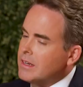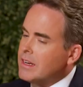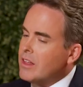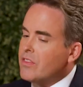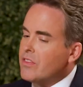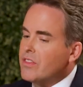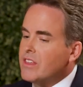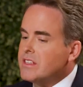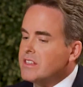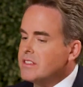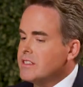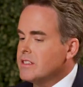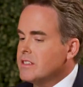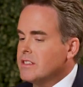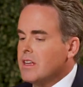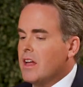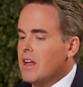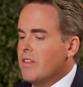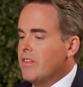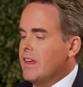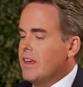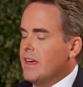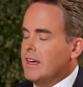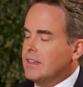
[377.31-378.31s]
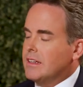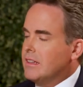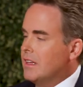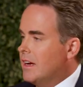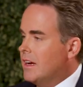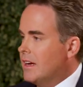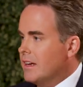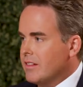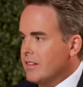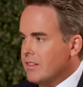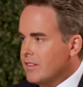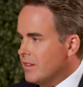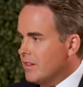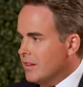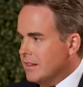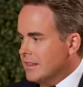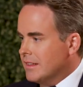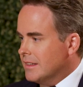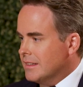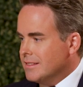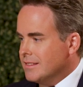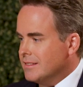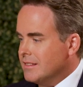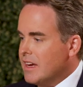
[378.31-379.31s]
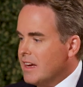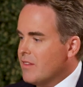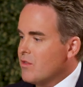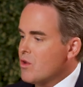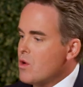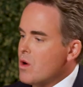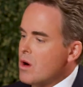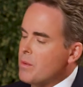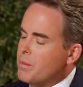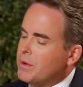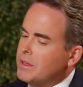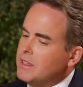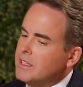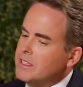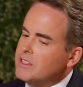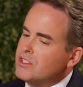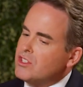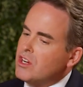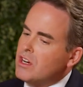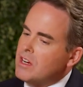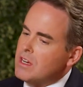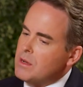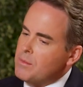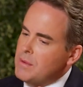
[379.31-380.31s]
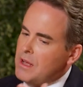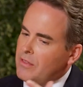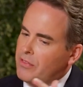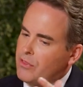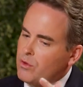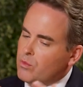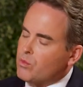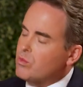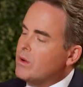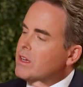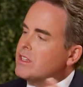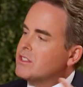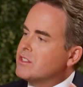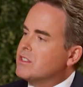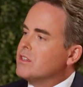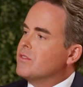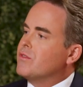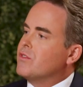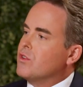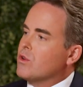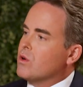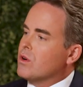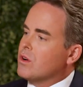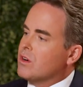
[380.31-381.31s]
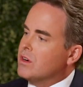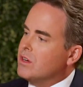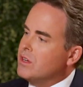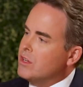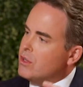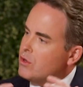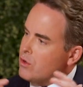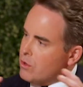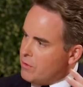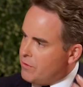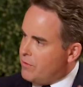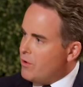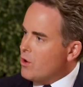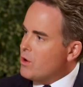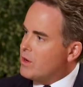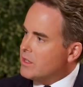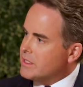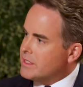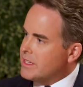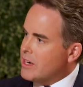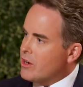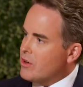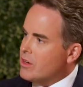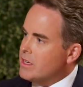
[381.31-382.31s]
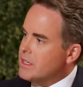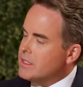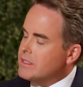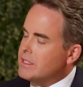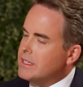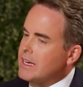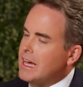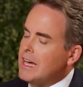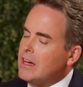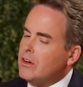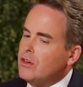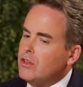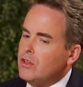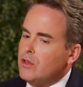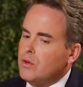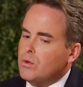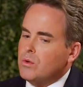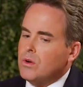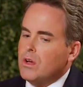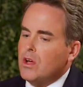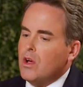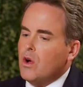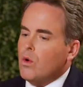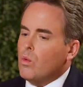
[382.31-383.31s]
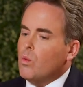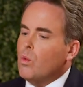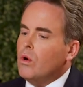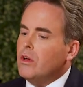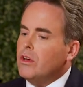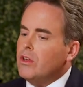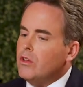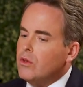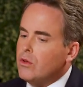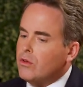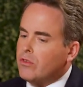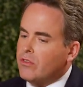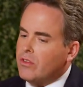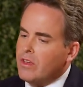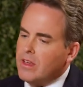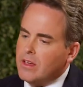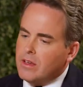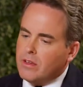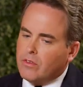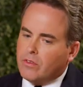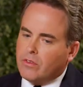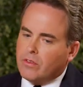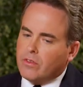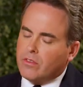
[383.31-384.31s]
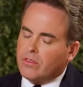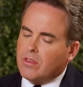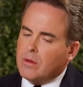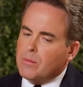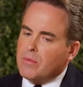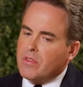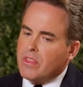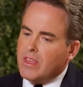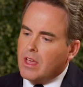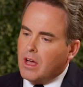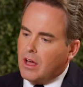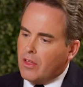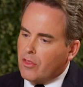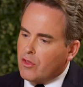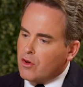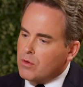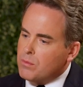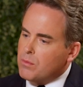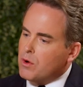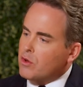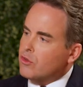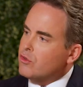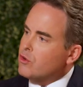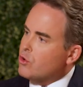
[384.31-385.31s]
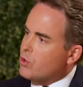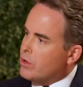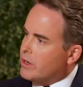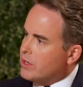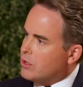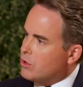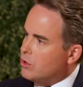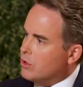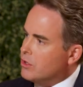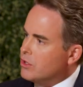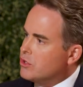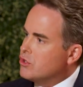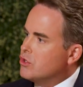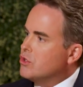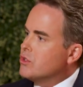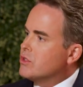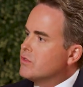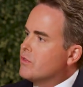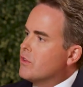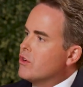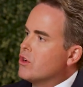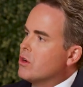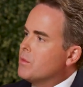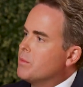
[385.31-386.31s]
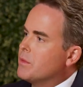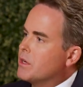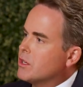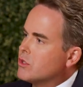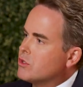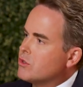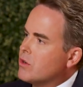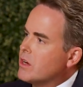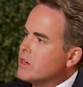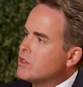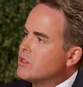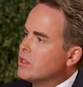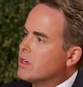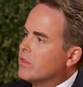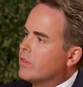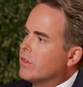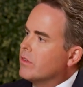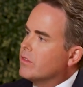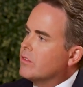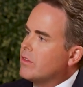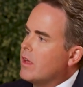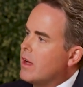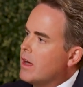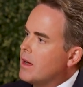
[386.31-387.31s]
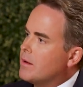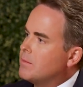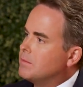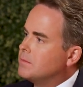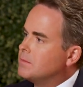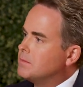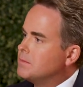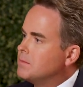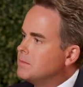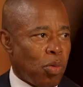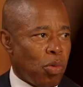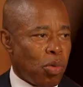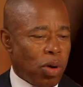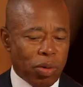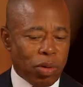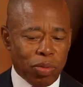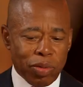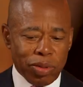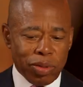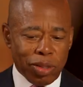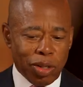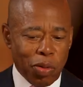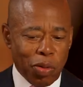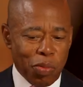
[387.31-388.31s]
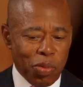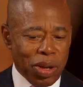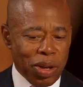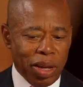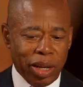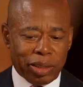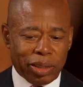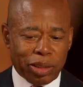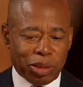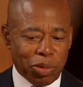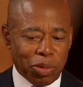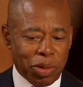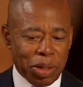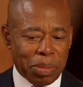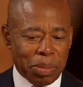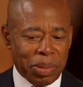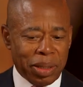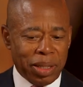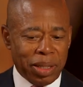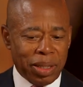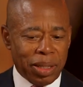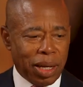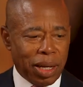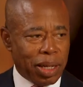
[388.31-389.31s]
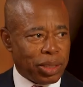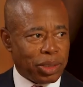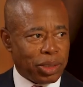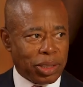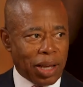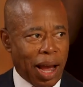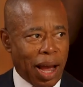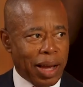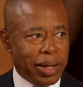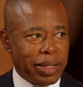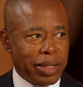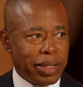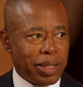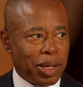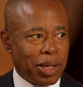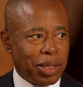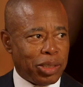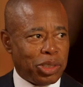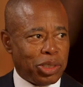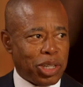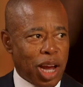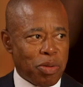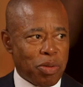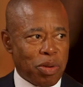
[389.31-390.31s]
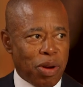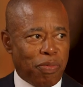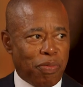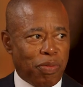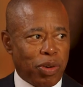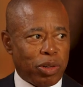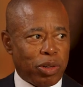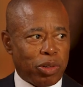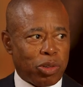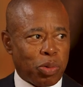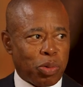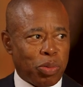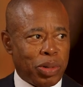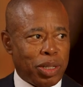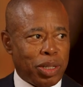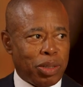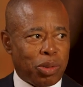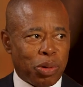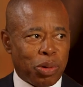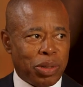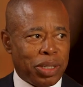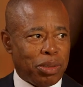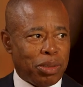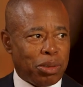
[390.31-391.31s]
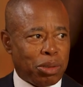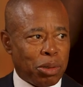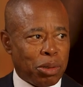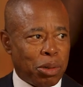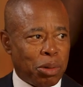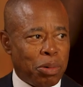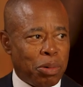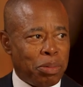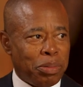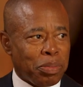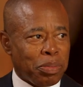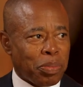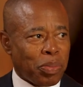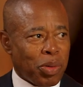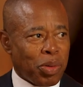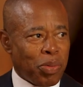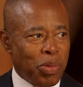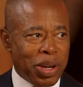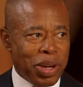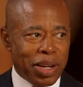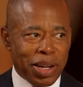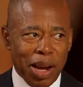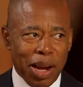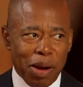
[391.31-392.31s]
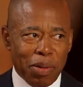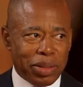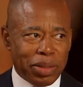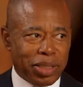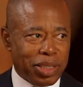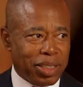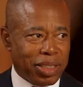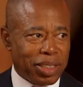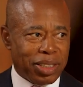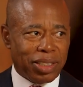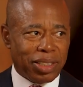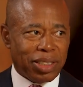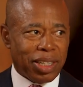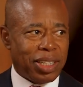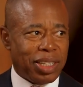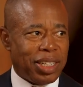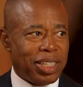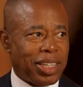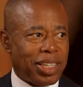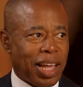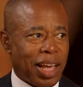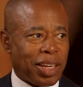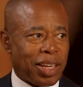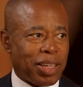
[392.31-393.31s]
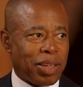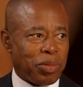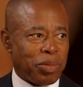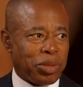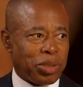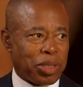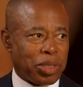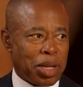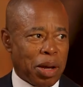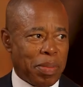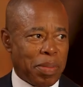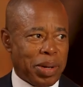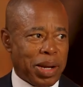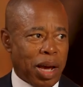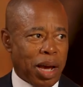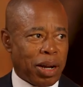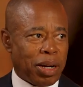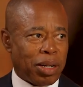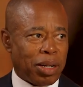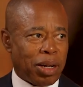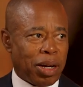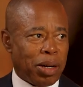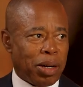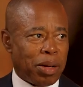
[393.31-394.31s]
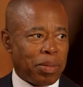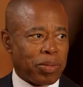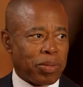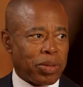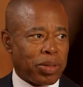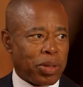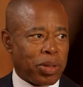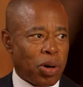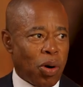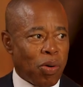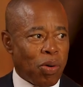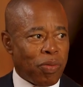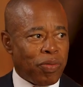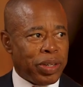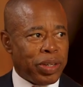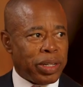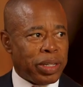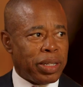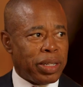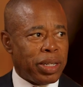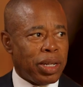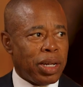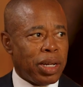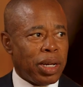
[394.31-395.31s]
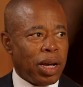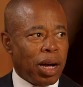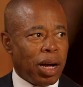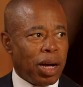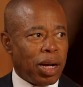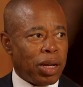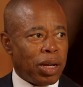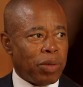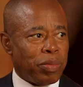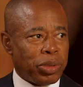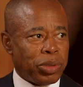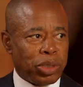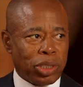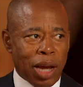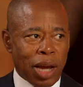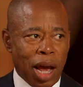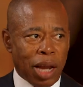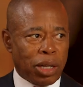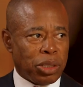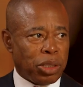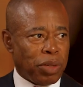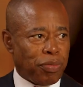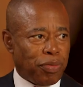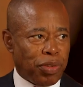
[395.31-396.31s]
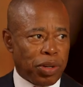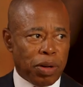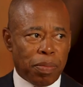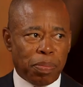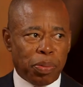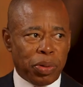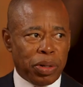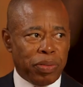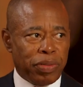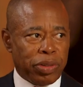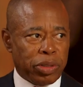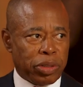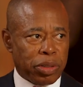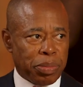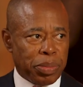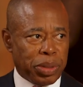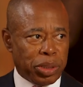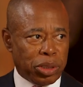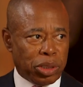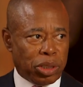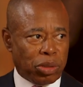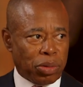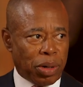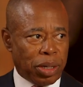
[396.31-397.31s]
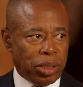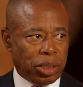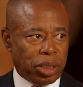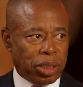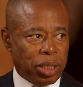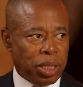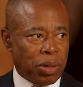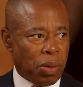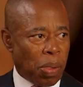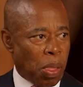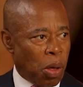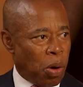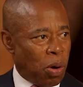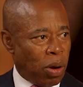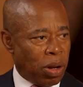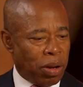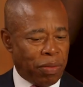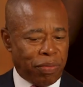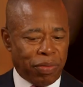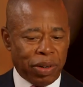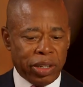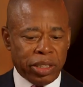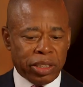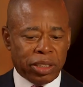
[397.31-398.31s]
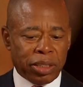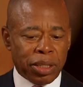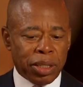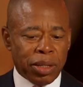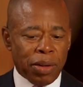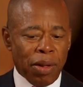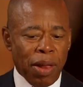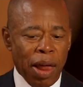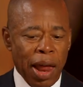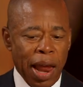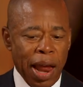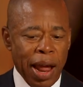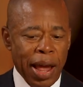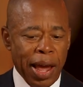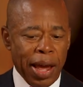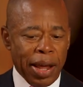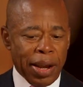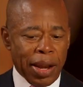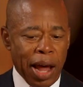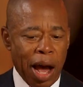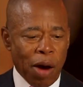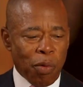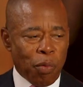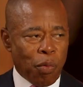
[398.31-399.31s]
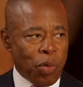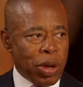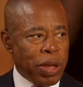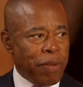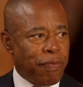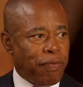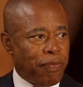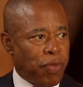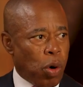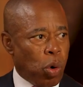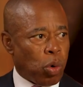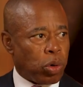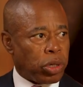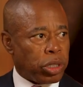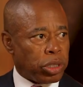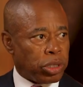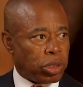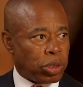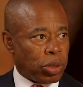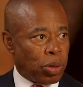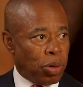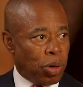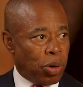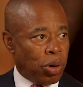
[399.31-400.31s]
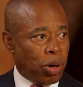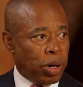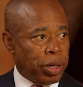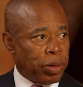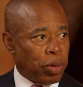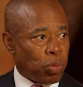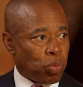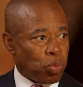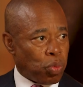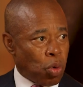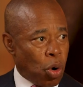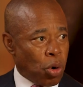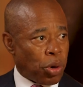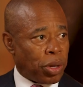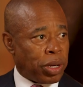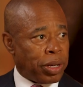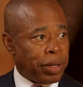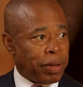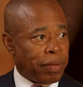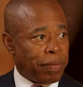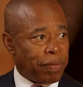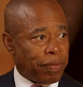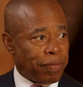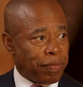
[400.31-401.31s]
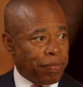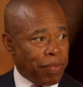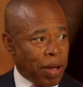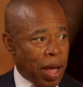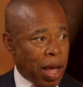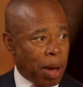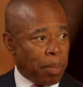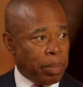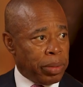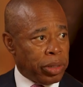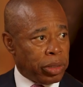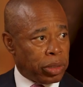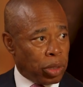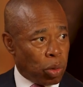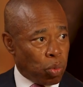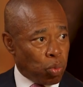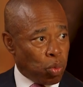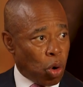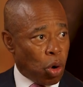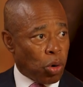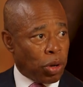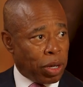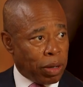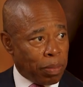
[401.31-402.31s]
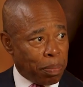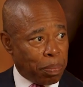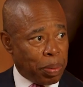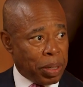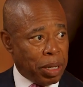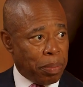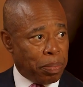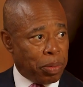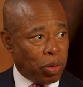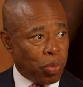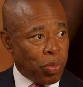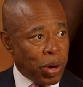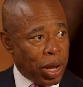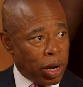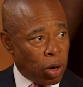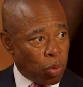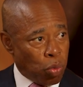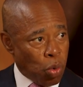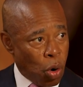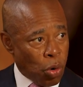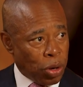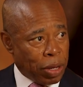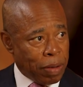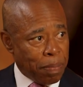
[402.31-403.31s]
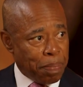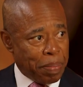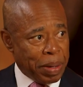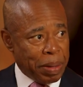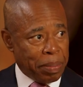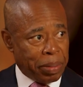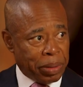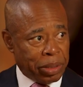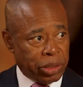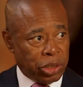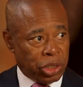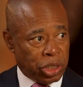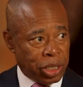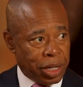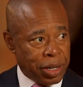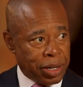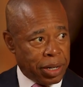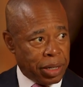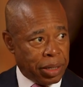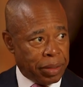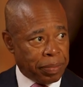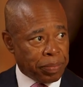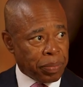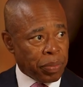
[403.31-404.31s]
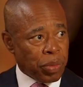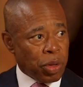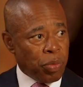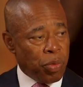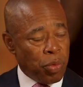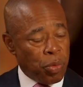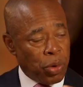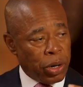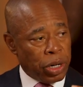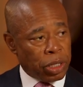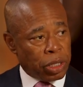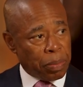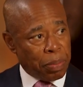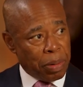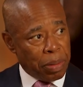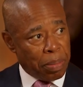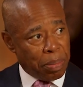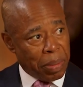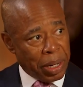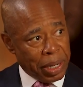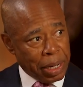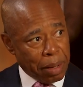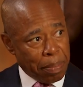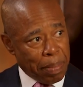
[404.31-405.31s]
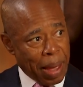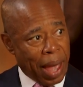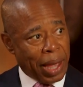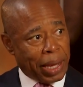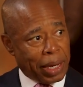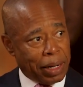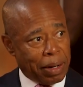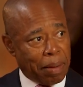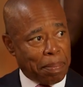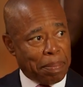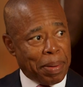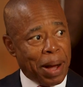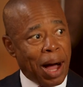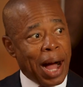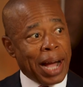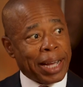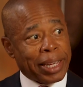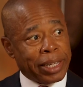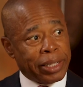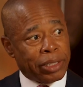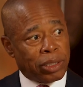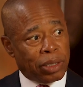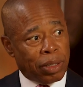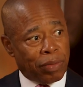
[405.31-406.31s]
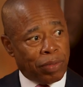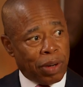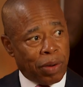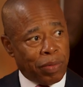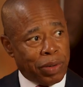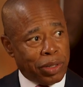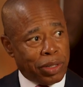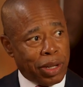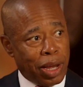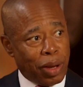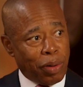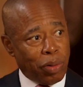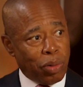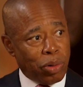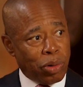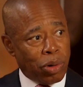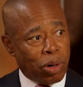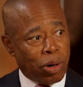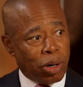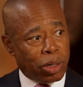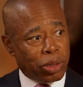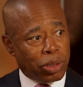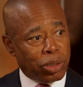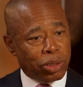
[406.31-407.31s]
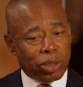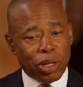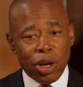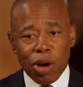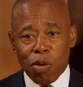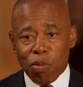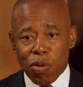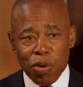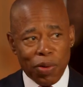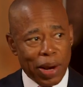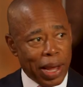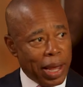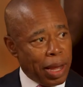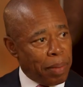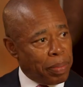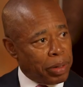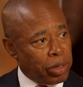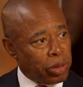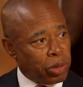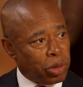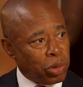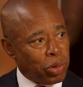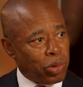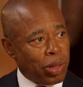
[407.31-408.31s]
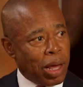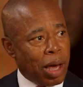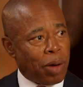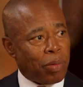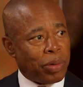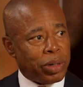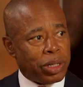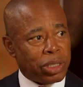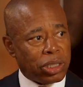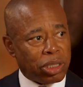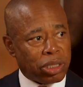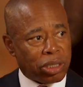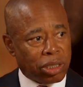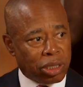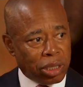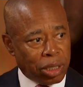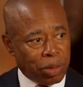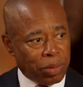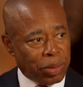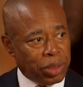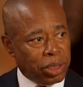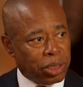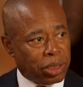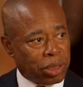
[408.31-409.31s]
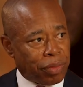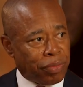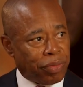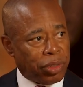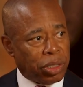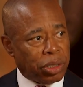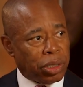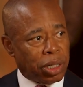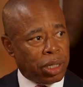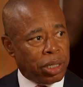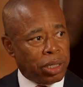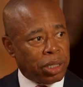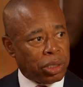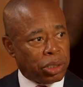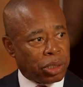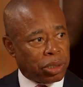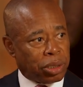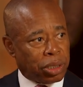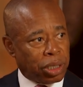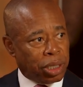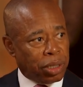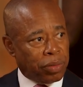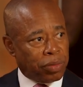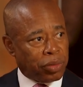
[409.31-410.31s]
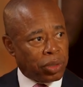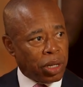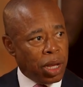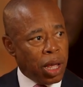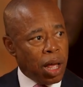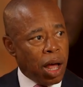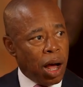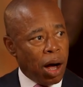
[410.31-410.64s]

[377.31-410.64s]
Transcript: Now, this is on the headlines everywhere, but let's talk about the rest of your focus areas. And what do you see as some of the other most critical issues for your administration at this time? Well, we're extremely excited. On January 1st, 2022, we inherited a city that was coming out of COVID. It was challenging for the previous administration, all of us. And we focused on working families and working people. We had a working people agenda. We wanted to put money back in the pockets of everyday New Yorkers. We were able to do that with a series of initiatives